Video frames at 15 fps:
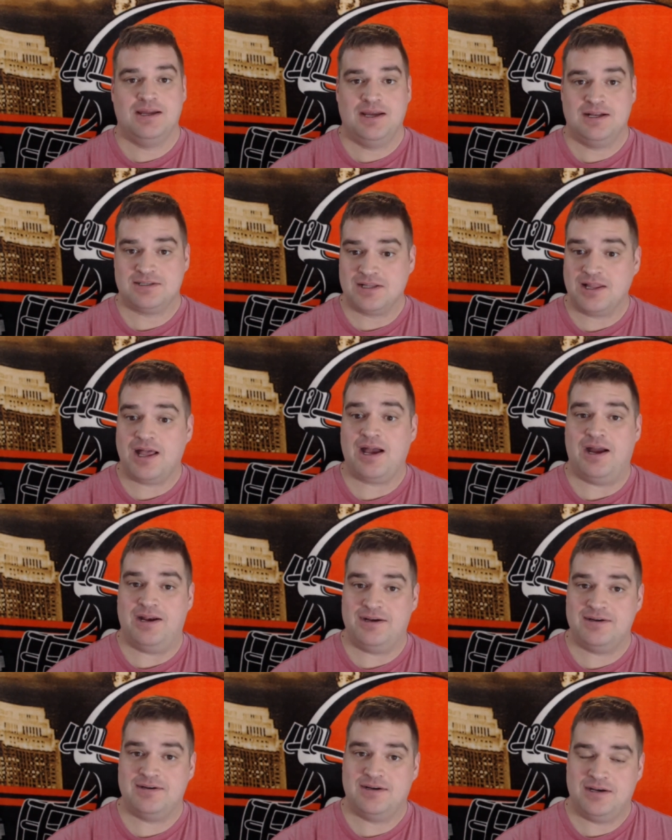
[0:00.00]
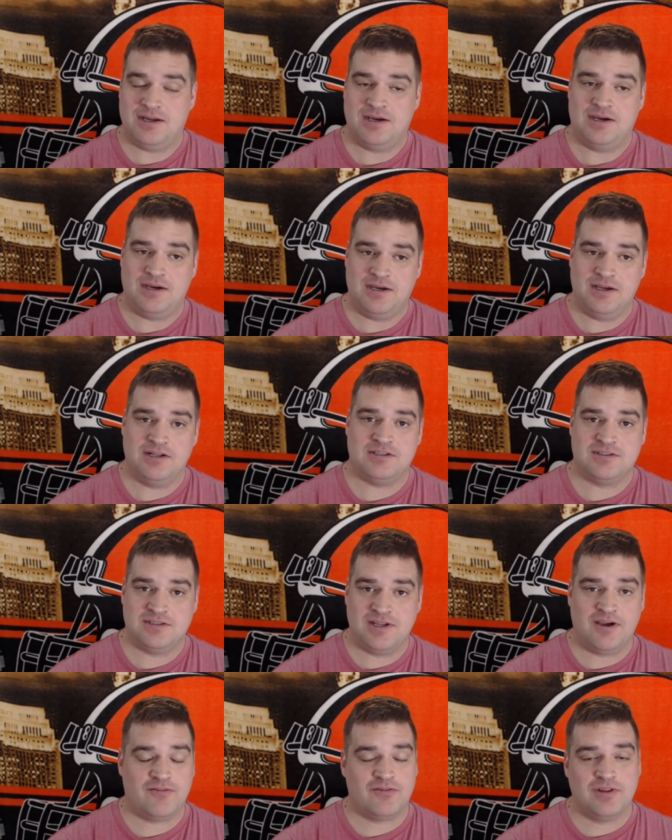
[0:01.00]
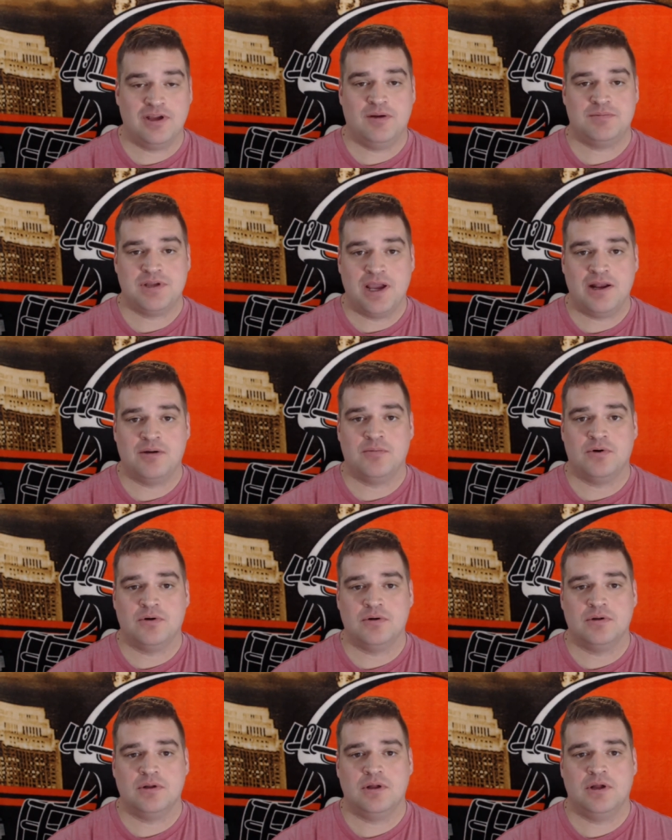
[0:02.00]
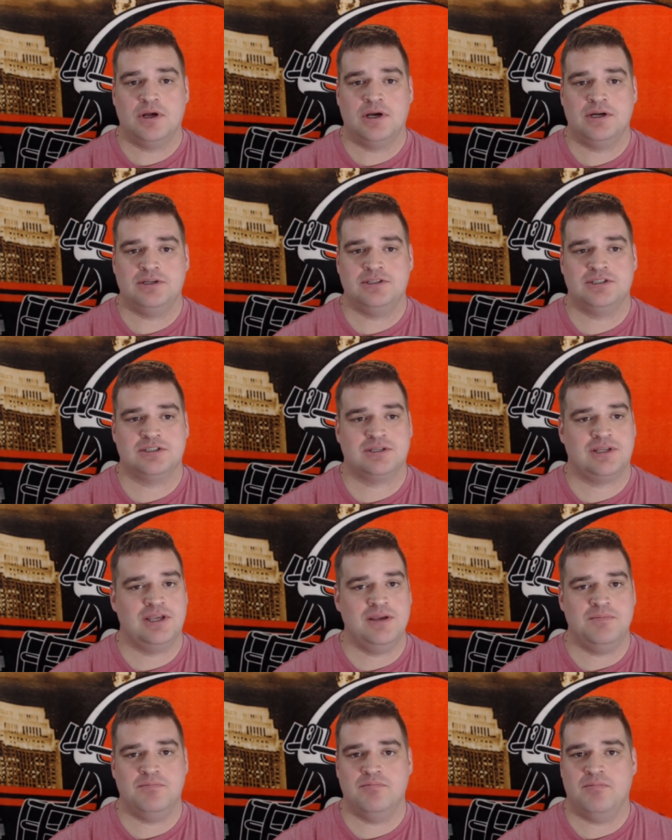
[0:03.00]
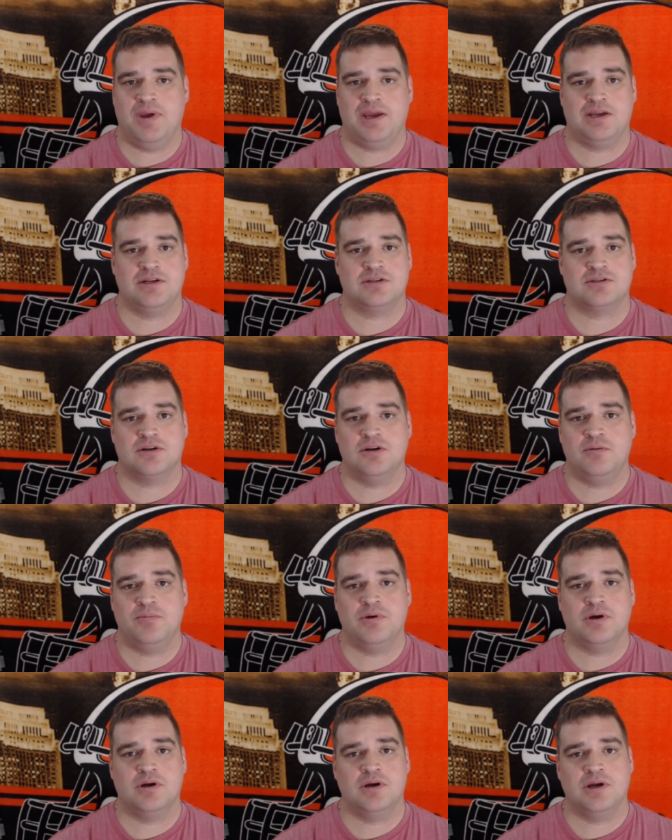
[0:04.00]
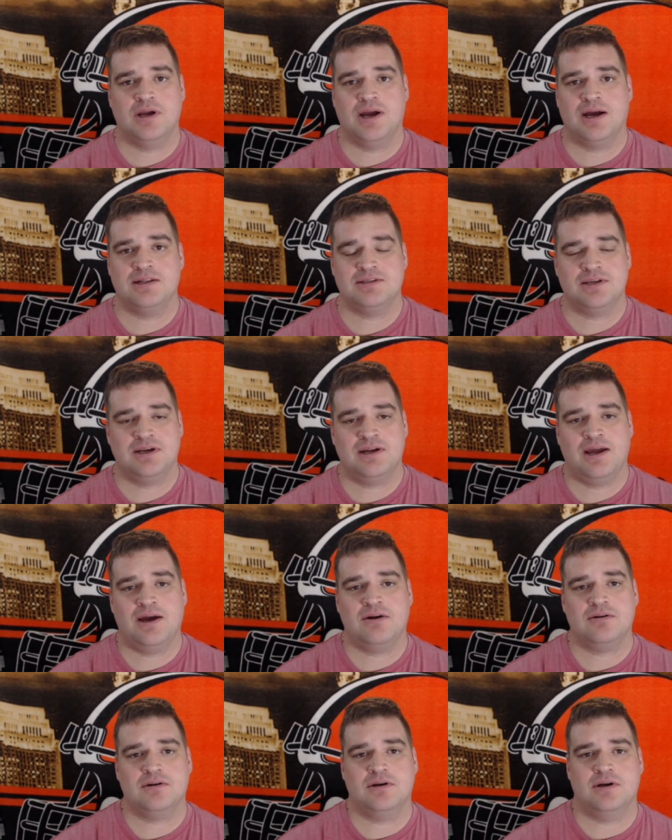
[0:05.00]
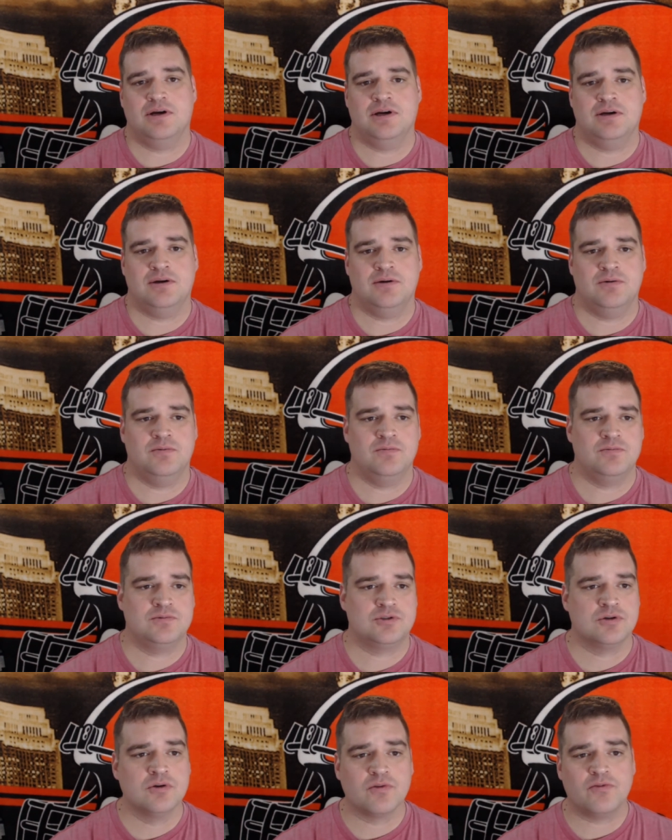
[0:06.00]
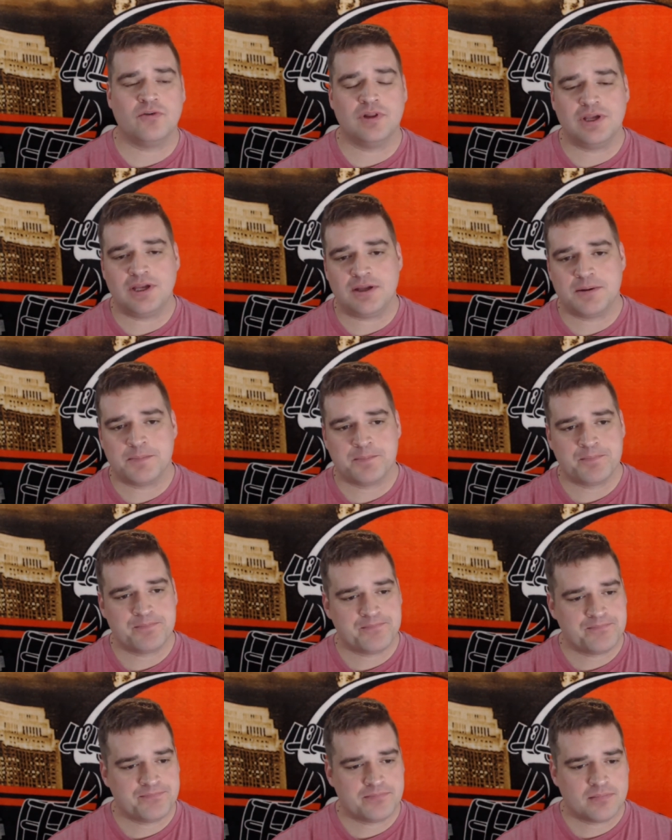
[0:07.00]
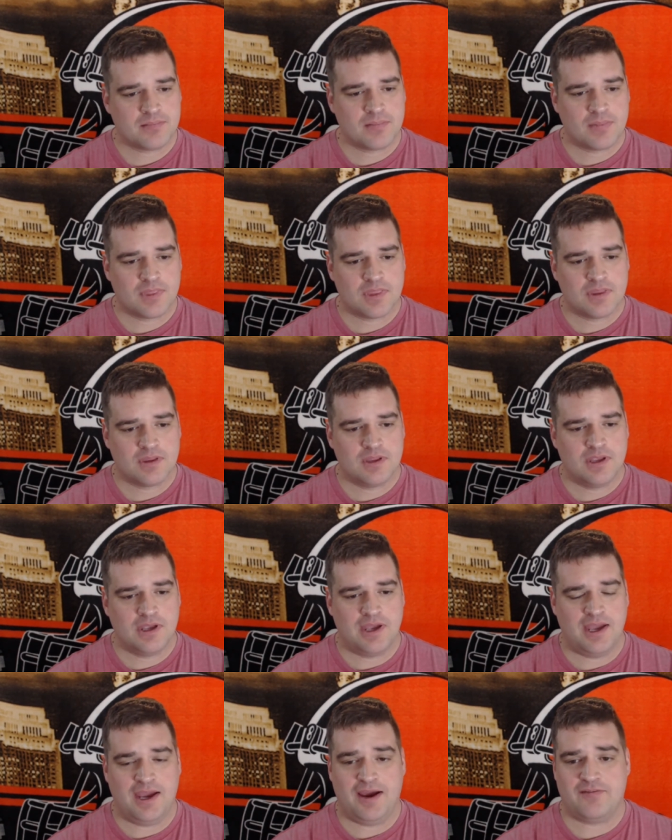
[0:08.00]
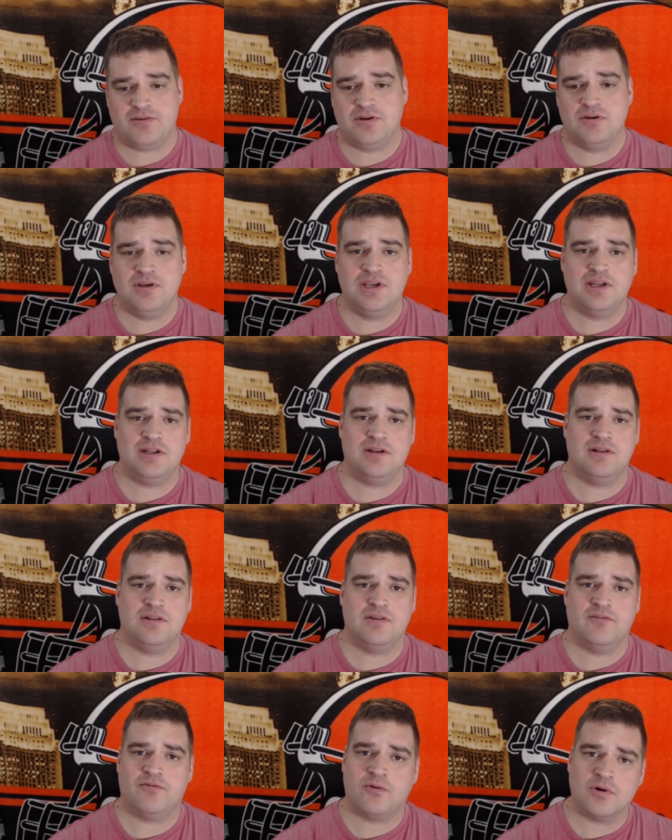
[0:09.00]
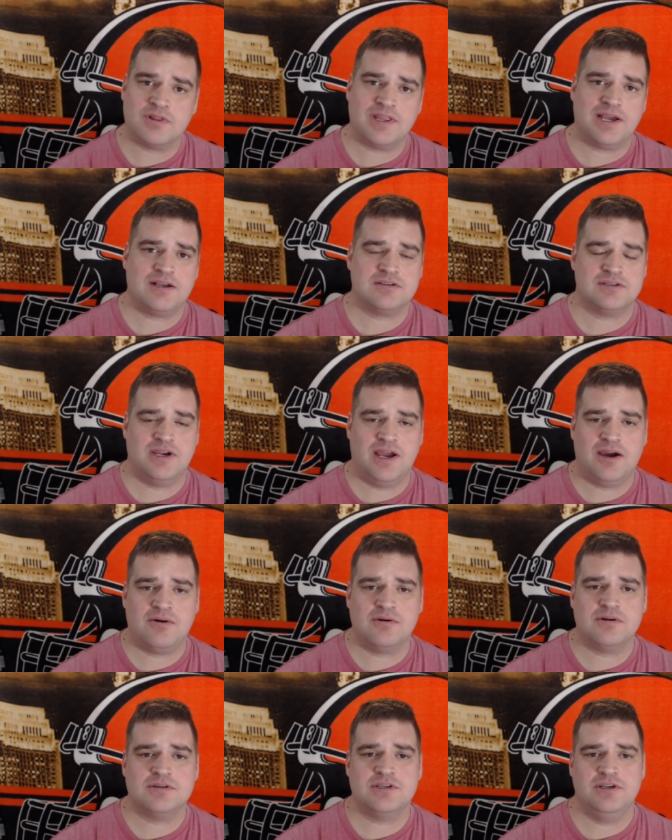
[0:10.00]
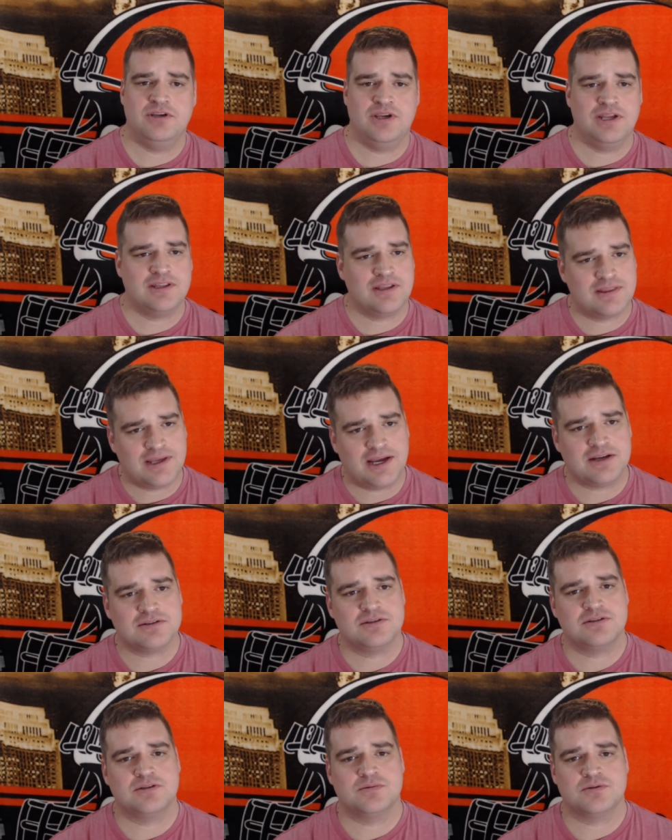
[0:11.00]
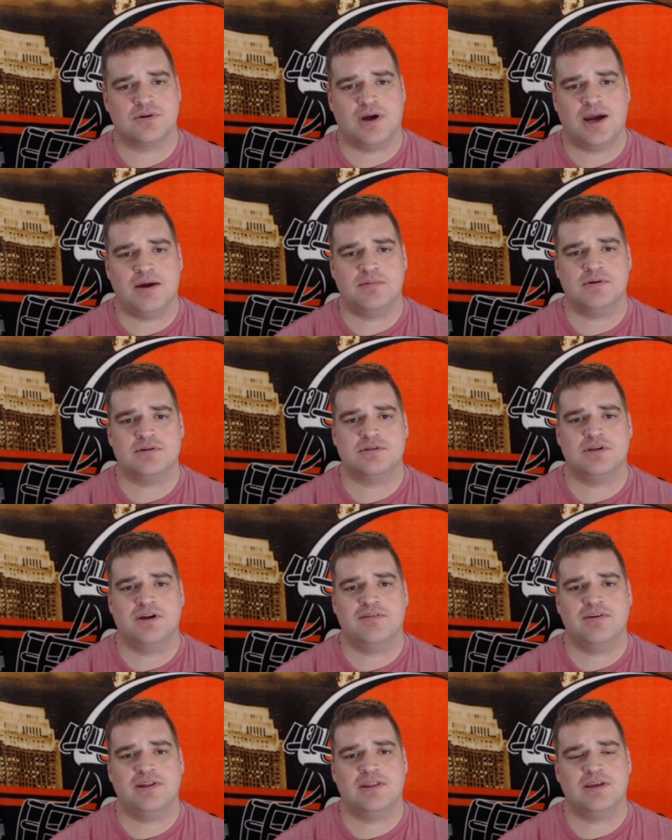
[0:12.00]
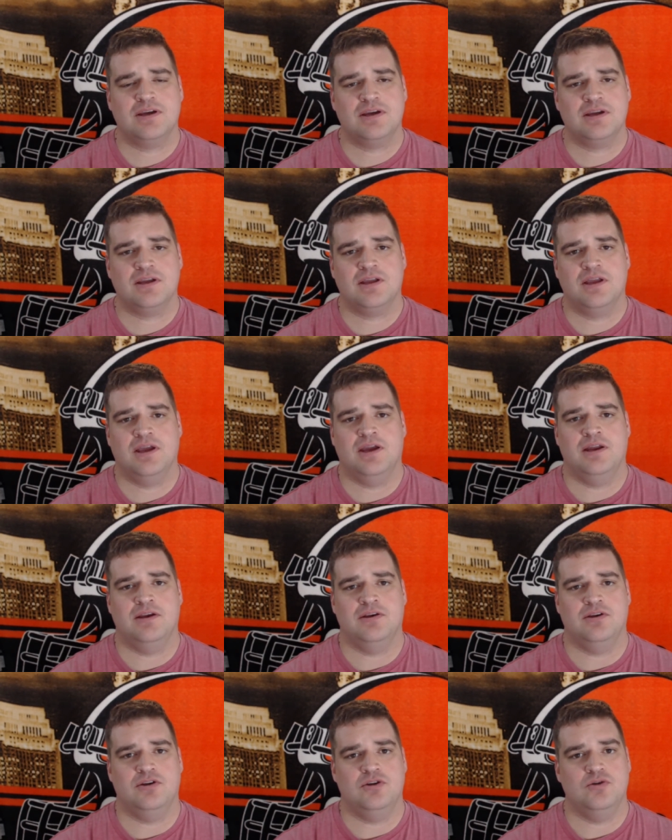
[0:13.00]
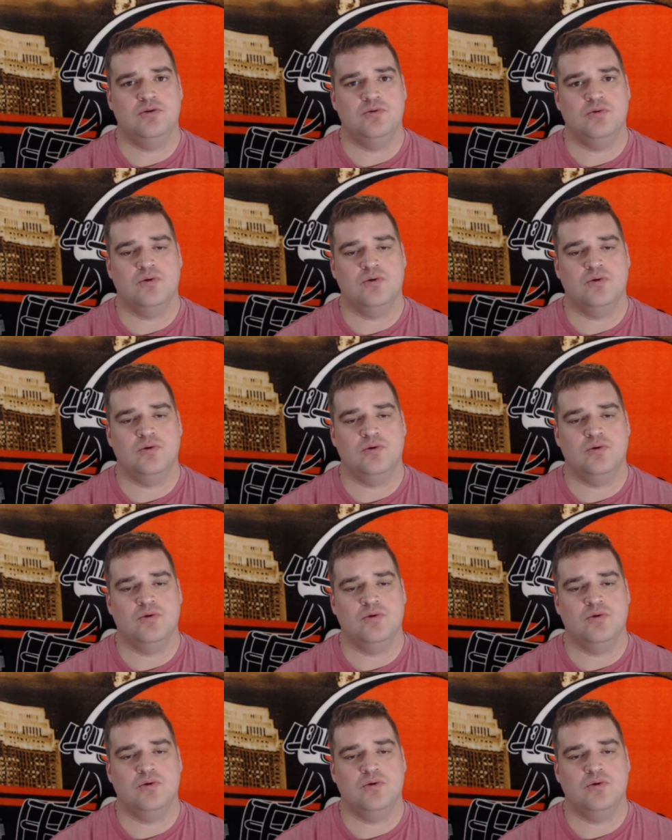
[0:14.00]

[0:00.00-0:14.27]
a lot. It's definitely obtainable. Just keep making sure you put good content out. Truthfully, after you get the 4,000 hours and you get the 1,000 subscribers and everything, and you